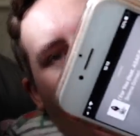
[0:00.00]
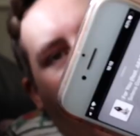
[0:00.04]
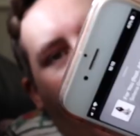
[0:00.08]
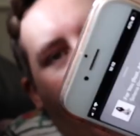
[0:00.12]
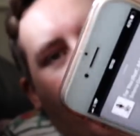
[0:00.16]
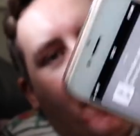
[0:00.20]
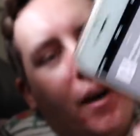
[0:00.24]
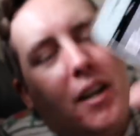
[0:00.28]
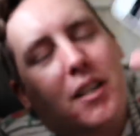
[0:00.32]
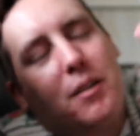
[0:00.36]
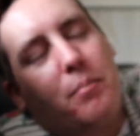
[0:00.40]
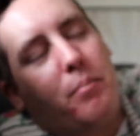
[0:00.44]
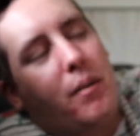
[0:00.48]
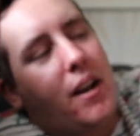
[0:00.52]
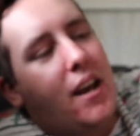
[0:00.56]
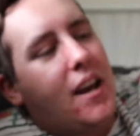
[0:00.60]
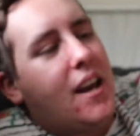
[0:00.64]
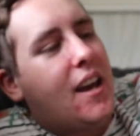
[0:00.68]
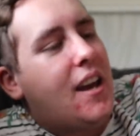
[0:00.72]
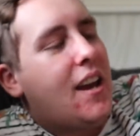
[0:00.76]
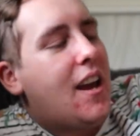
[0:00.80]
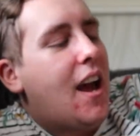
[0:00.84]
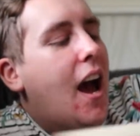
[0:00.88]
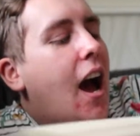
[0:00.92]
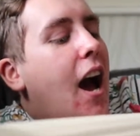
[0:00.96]
about to
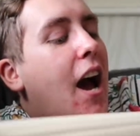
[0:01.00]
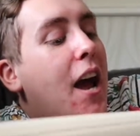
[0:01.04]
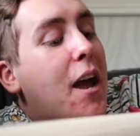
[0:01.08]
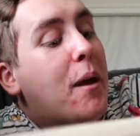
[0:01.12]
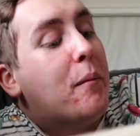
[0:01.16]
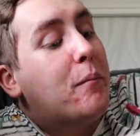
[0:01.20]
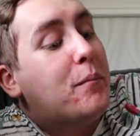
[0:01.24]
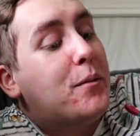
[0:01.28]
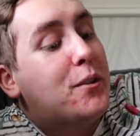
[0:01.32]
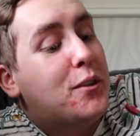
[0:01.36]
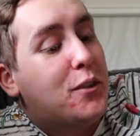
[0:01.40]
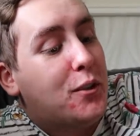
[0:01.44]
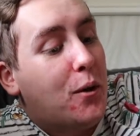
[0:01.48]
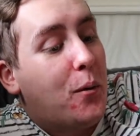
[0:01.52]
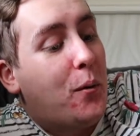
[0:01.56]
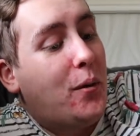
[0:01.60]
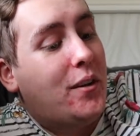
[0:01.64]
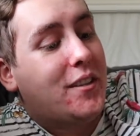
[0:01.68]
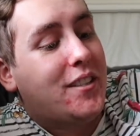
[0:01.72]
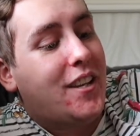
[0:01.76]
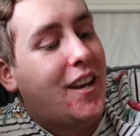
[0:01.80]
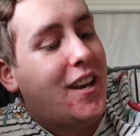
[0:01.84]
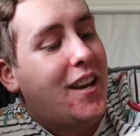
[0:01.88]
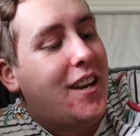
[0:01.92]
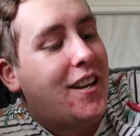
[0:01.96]
play it. I am so
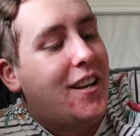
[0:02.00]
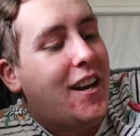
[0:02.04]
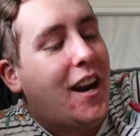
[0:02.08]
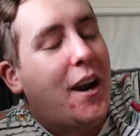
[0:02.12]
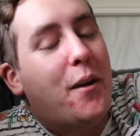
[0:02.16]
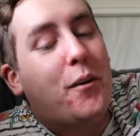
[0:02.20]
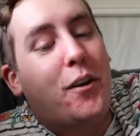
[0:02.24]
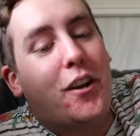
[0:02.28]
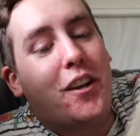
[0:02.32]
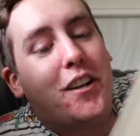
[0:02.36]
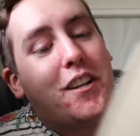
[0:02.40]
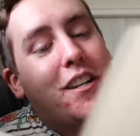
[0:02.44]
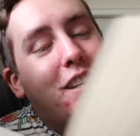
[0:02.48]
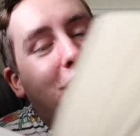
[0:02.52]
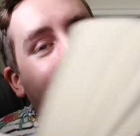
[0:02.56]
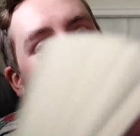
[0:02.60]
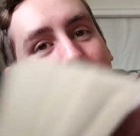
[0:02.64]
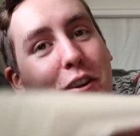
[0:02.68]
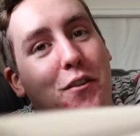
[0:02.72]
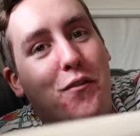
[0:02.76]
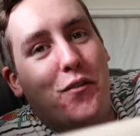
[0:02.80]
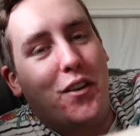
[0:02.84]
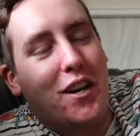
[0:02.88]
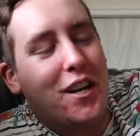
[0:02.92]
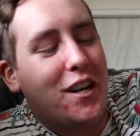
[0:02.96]
excited and I'm gonna
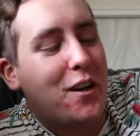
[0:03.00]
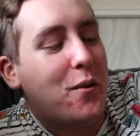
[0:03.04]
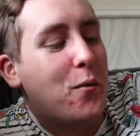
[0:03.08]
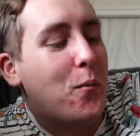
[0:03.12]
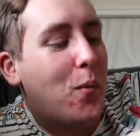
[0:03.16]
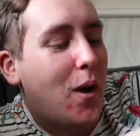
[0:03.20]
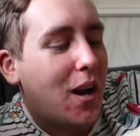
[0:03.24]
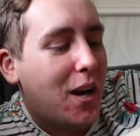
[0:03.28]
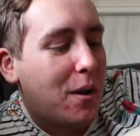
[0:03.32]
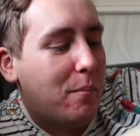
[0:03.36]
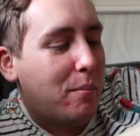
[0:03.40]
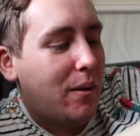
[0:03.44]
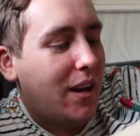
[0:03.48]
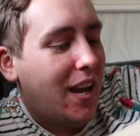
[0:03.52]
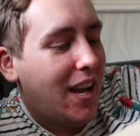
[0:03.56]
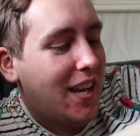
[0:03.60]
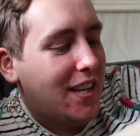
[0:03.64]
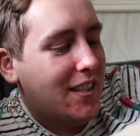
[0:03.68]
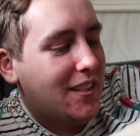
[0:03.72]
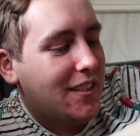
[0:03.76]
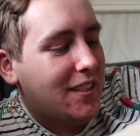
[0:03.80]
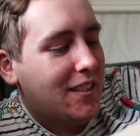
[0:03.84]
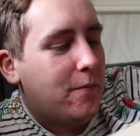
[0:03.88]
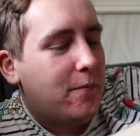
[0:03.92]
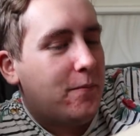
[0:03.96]
continue reading while it plays.